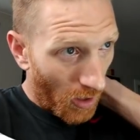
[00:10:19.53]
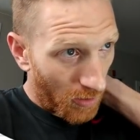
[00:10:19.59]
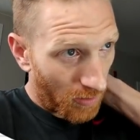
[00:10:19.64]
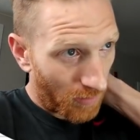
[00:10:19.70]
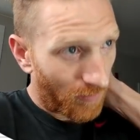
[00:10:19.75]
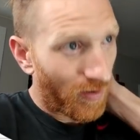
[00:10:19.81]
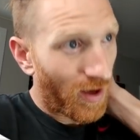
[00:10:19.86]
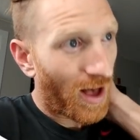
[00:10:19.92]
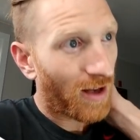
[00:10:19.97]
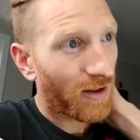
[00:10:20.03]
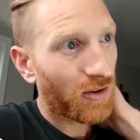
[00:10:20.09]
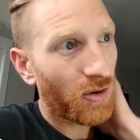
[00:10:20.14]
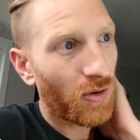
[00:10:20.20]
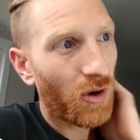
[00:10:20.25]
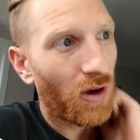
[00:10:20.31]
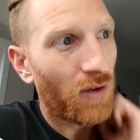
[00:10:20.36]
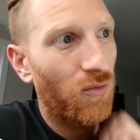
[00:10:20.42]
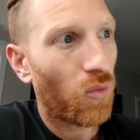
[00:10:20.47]
The
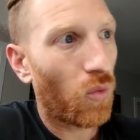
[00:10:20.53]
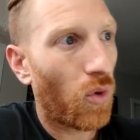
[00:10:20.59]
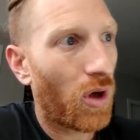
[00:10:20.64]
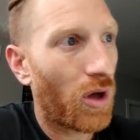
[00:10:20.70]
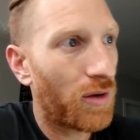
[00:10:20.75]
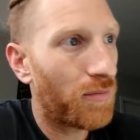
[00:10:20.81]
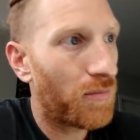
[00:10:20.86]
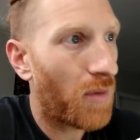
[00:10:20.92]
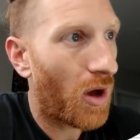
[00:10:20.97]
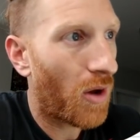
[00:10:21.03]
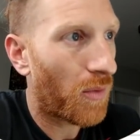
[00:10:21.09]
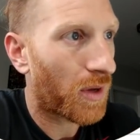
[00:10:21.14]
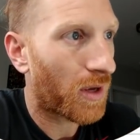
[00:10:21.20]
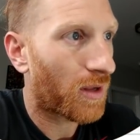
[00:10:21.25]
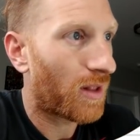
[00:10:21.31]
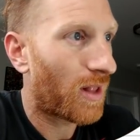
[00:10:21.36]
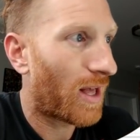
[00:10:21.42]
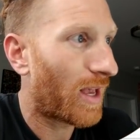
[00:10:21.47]
value of one
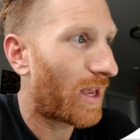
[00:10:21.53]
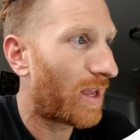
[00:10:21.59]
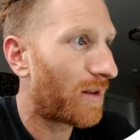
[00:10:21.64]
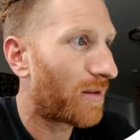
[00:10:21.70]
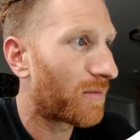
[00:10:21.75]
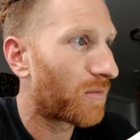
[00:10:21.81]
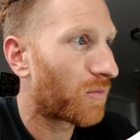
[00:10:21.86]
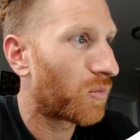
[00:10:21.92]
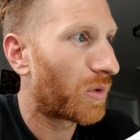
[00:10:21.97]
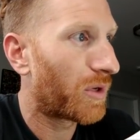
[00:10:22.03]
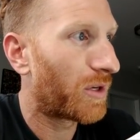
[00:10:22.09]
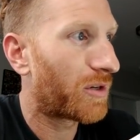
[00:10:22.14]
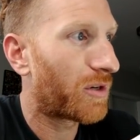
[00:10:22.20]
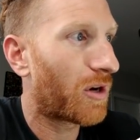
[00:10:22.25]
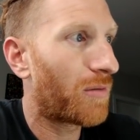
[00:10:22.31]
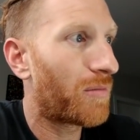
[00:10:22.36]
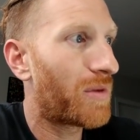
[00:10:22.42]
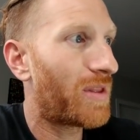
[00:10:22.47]
mowing client, we
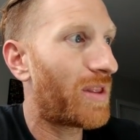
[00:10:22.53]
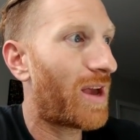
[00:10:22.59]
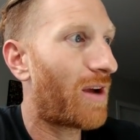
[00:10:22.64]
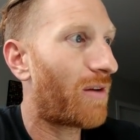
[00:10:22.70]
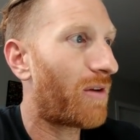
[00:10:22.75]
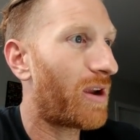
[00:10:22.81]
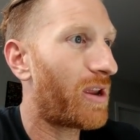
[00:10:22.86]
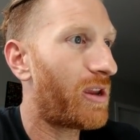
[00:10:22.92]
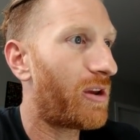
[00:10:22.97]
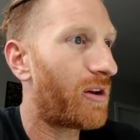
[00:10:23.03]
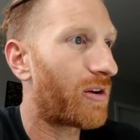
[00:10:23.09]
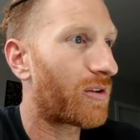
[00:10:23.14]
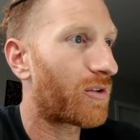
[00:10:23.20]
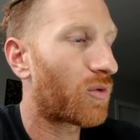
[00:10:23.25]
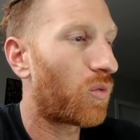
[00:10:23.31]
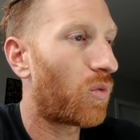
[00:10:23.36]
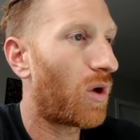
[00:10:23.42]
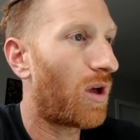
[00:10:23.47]
determined that right here,
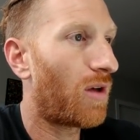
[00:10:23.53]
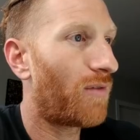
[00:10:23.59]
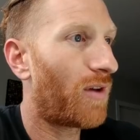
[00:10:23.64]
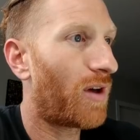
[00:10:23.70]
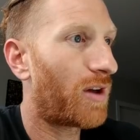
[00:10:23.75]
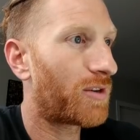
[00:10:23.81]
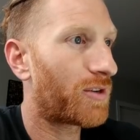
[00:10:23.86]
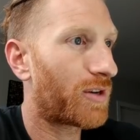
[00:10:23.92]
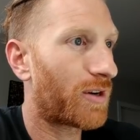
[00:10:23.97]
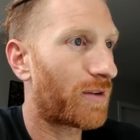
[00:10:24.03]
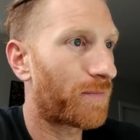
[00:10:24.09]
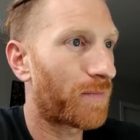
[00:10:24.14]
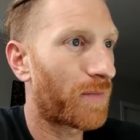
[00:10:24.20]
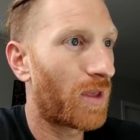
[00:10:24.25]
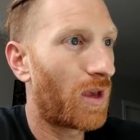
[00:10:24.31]
$1,200.